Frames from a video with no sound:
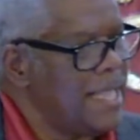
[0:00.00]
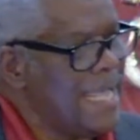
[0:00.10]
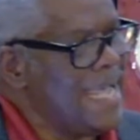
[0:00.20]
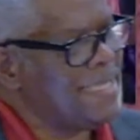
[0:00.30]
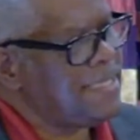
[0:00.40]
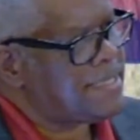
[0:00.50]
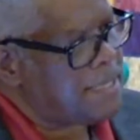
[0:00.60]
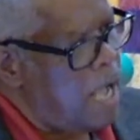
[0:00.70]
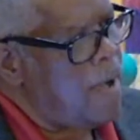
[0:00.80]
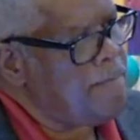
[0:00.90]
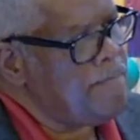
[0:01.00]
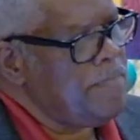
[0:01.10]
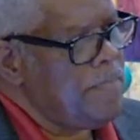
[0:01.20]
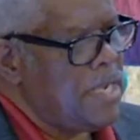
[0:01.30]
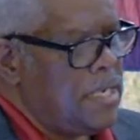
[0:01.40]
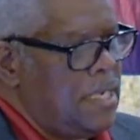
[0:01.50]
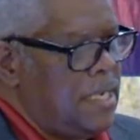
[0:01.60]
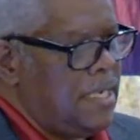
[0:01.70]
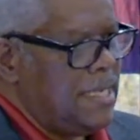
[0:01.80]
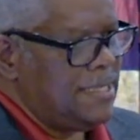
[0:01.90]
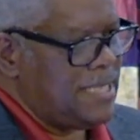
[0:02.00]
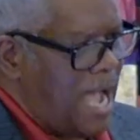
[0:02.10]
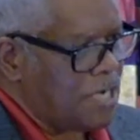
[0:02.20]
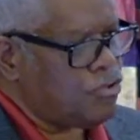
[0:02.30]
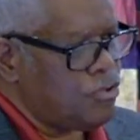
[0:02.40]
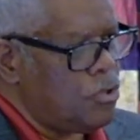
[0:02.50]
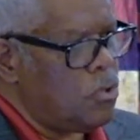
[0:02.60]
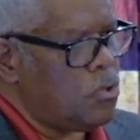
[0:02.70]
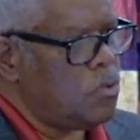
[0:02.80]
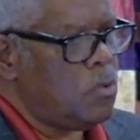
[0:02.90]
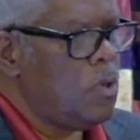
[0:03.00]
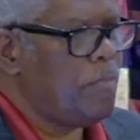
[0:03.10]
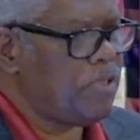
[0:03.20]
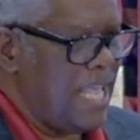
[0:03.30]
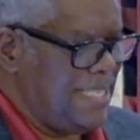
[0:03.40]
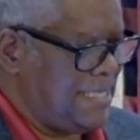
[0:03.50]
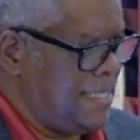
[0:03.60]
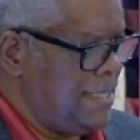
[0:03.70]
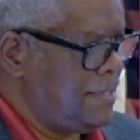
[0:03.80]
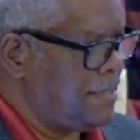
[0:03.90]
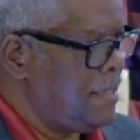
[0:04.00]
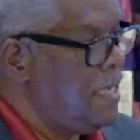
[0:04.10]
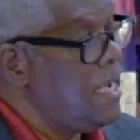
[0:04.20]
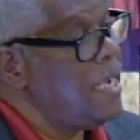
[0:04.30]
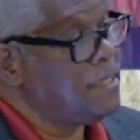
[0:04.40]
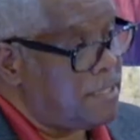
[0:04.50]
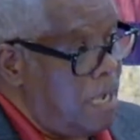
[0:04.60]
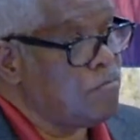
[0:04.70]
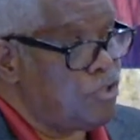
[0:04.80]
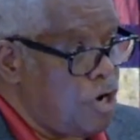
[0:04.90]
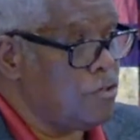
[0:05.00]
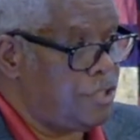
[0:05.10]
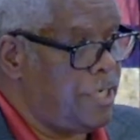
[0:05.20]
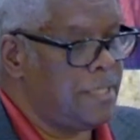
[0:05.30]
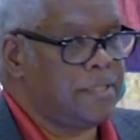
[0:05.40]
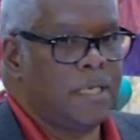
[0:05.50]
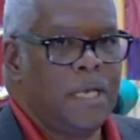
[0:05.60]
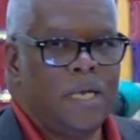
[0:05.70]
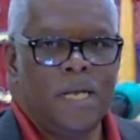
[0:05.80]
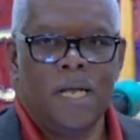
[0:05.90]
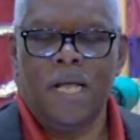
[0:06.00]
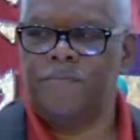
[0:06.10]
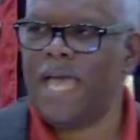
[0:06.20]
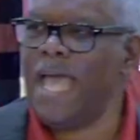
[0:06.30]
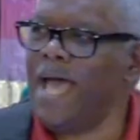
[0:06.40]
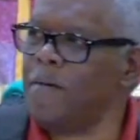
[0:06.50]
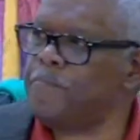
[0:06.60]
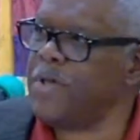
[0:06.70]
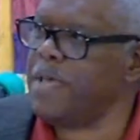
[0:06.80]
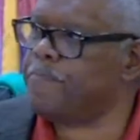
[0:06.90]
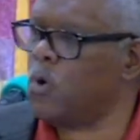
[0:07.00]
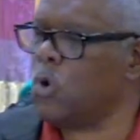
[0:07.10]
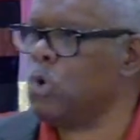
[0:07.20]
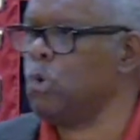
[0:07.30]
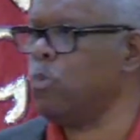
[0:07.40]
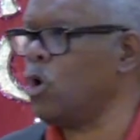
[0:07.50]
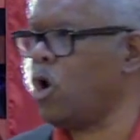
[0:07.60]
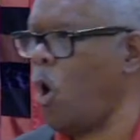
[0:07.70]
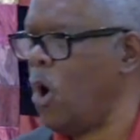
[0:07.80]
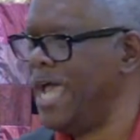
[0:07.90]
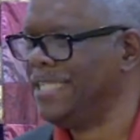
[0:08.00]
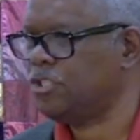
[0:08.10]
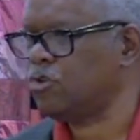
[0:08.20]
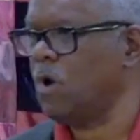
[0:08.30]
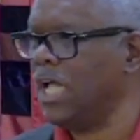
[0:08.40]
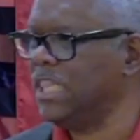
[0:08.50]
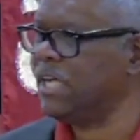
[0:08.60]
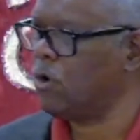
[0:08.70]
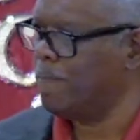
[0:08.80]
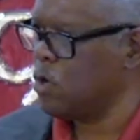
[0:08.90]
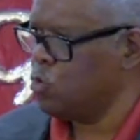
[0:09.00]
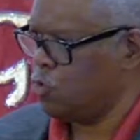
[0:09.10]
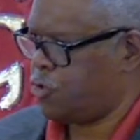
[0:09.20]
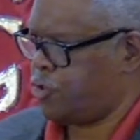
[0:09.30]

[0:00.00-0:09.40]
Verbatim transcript: In some doctrinal places, in some churches, they have people who will go into a little booth